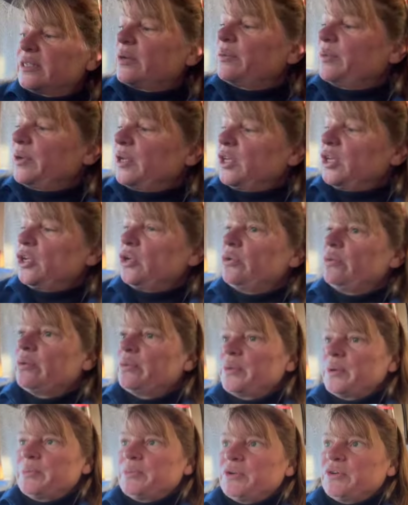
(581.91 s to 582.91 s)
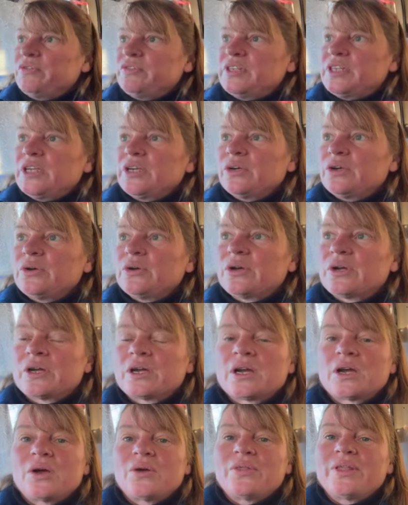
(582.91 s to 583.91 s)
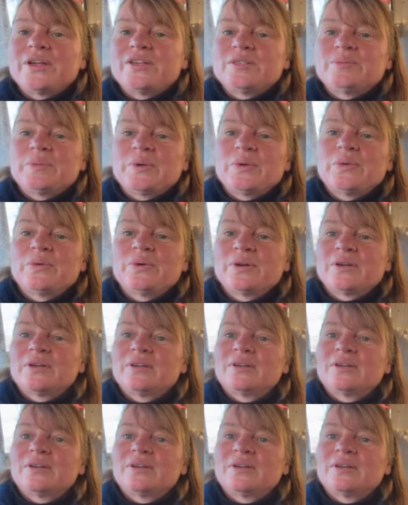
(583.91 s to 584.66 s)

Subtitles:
that we knew when we moved here, oh, there's Boo.